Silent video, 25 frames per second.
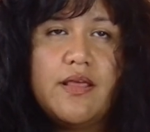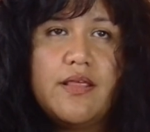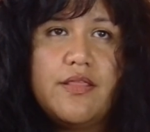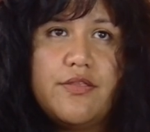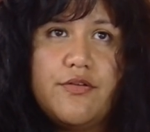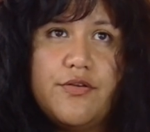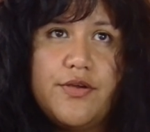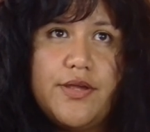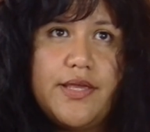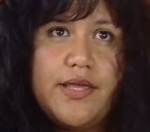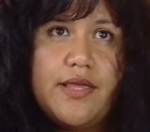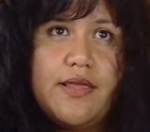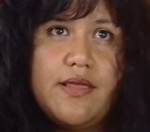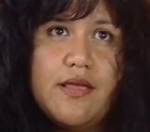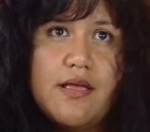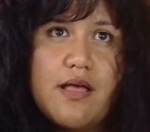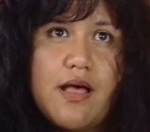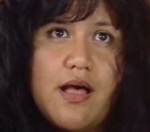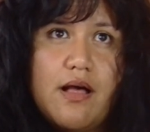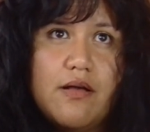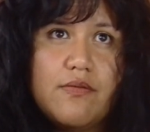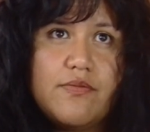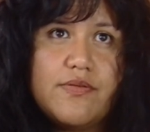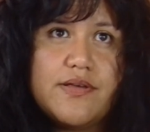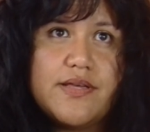Three,
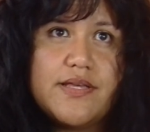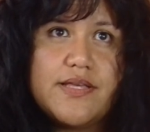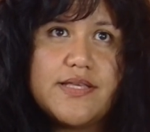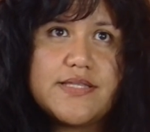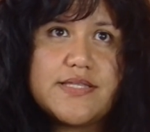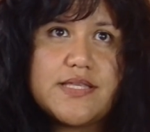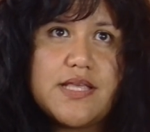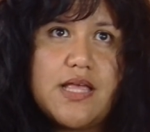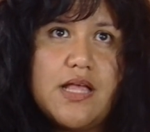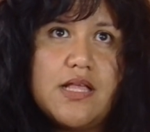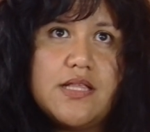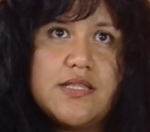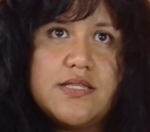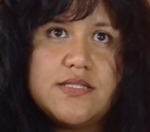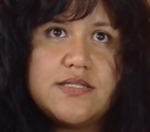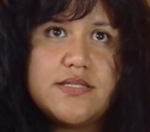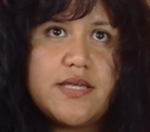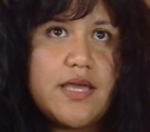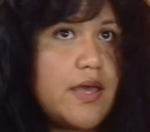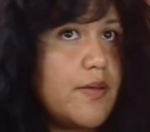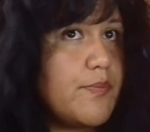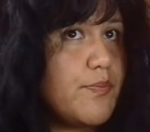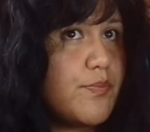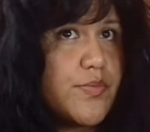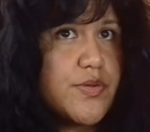Aqua's
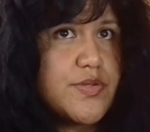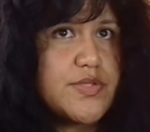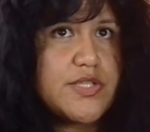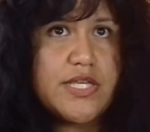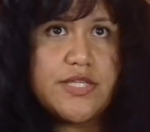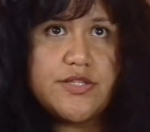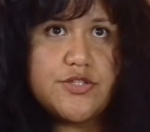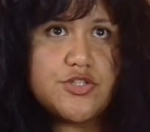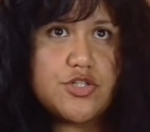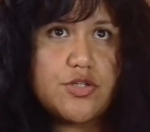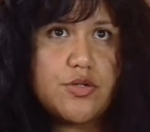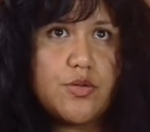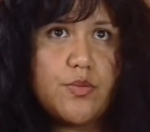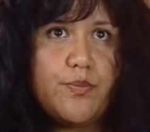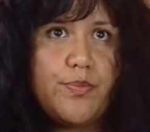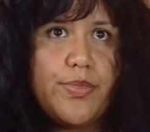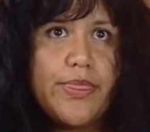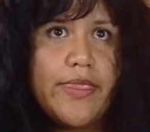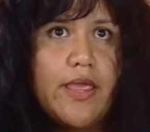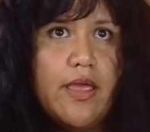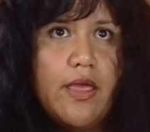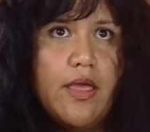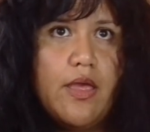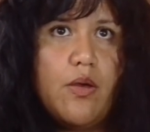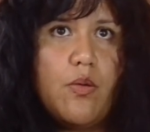untapped potential.
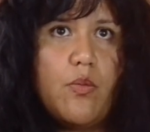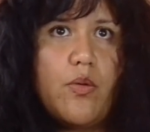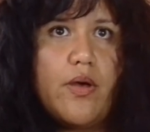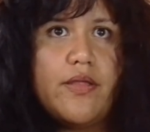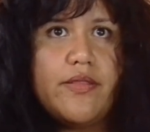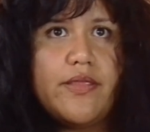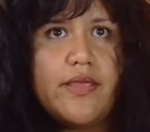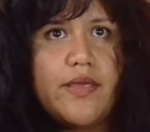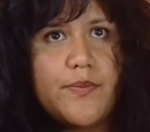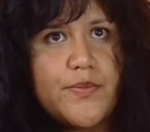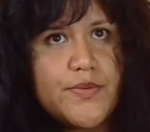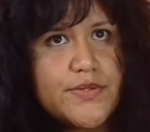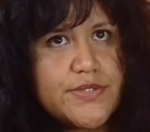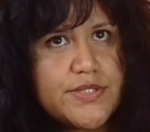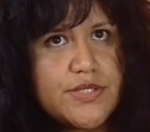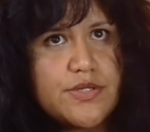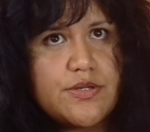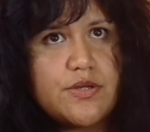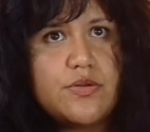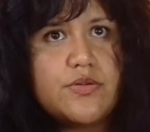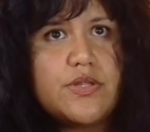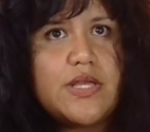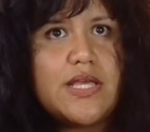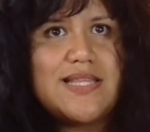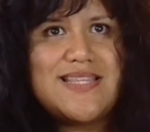While the
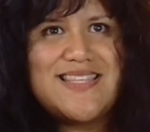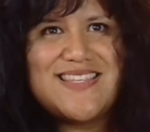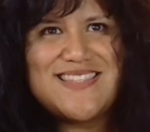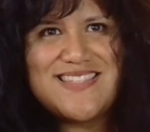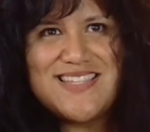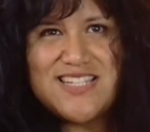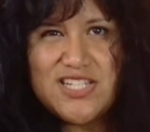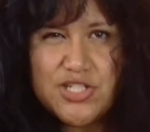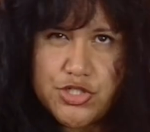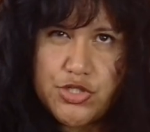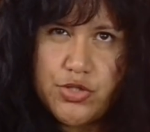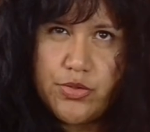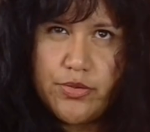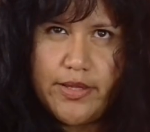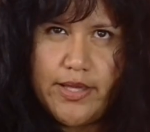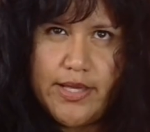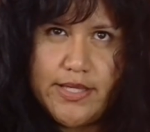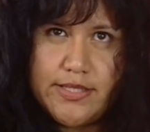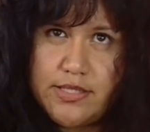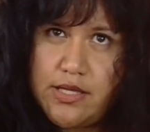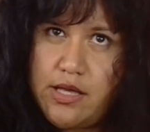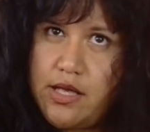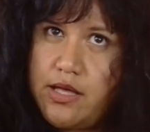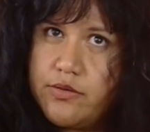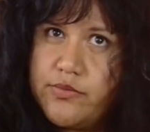episode doesn't
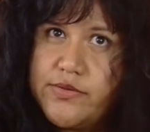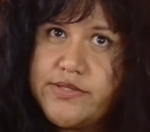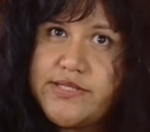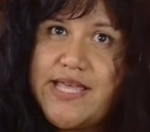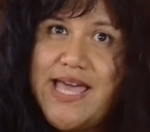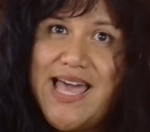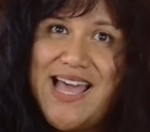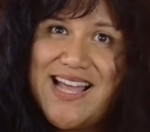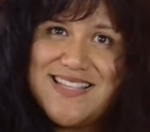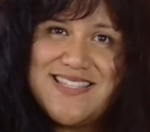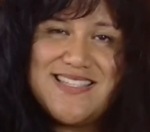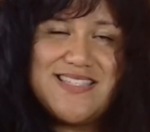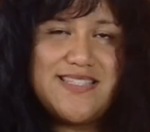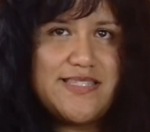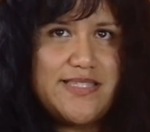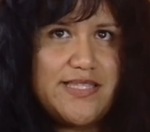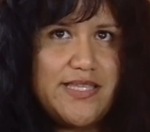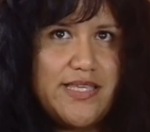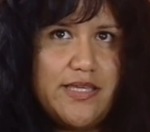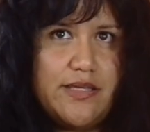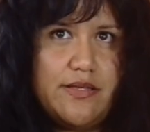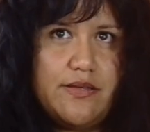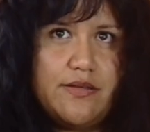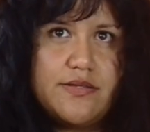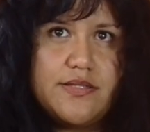showcase Aqua's acting
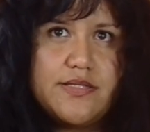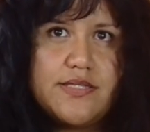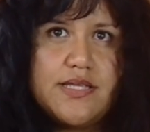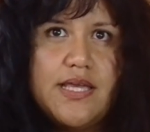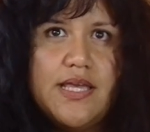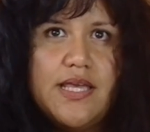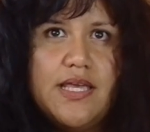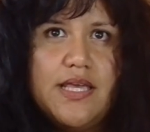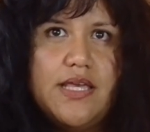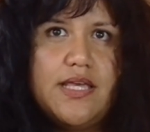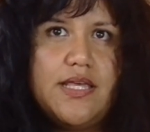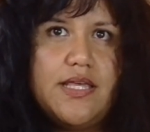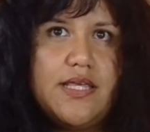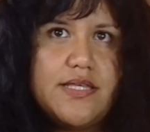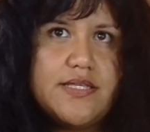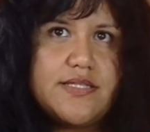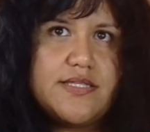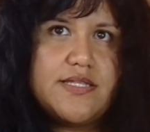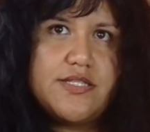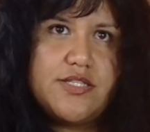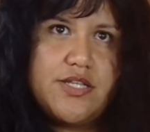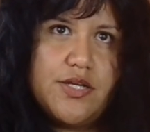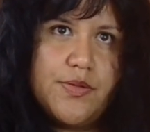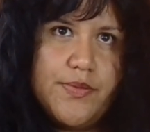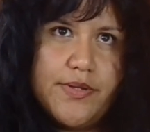skills, his
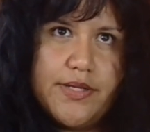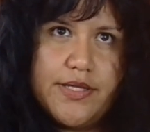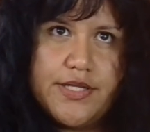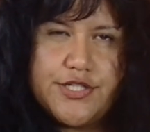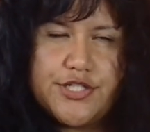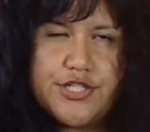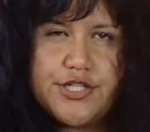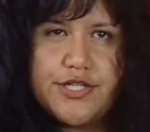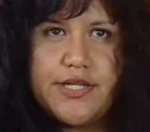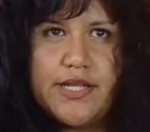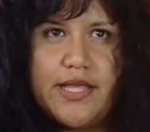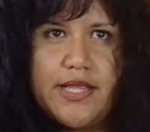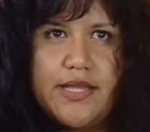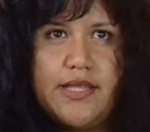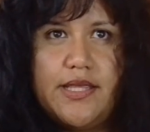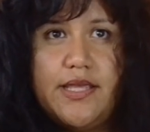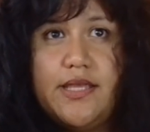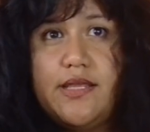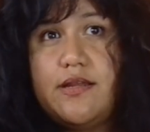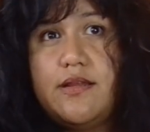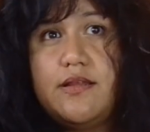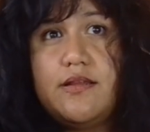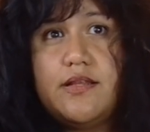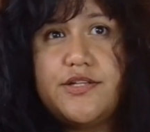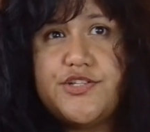determination and
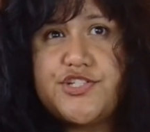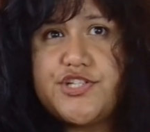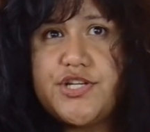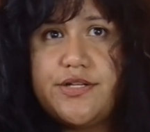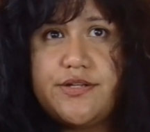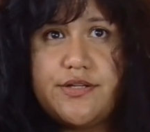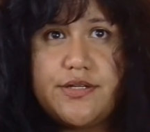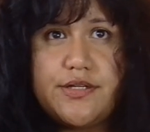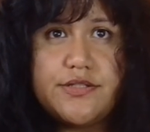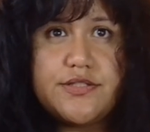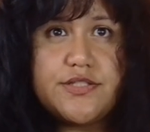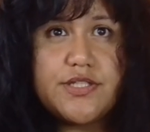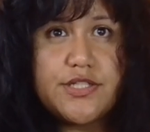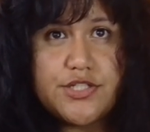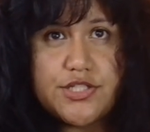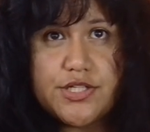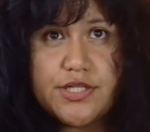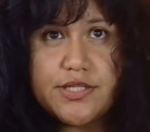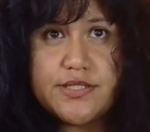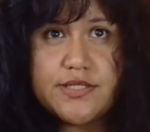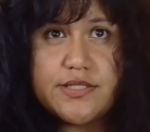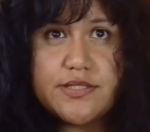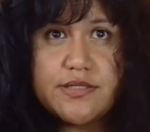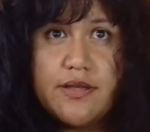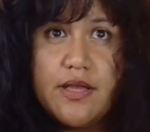hidden agenda
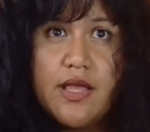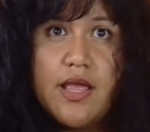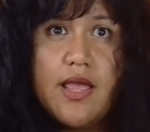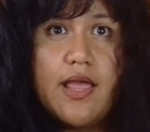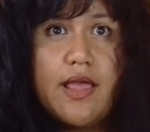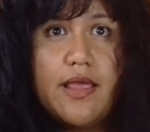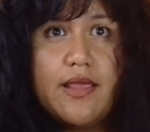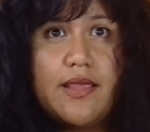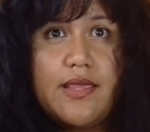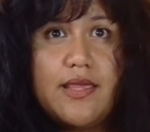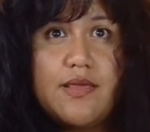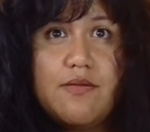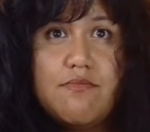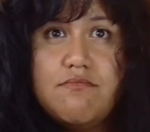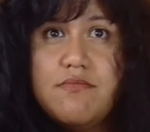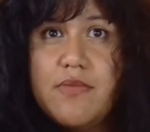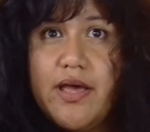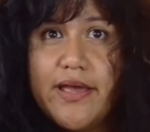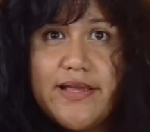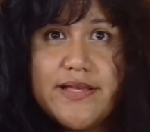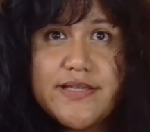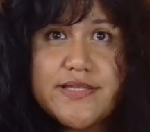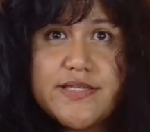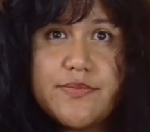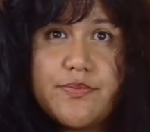suggests he
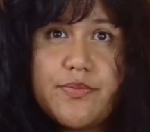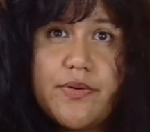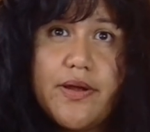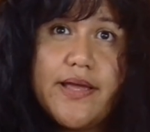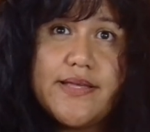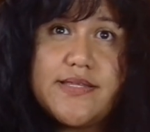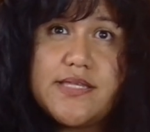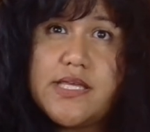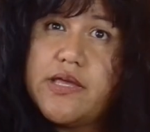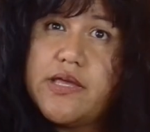might surprise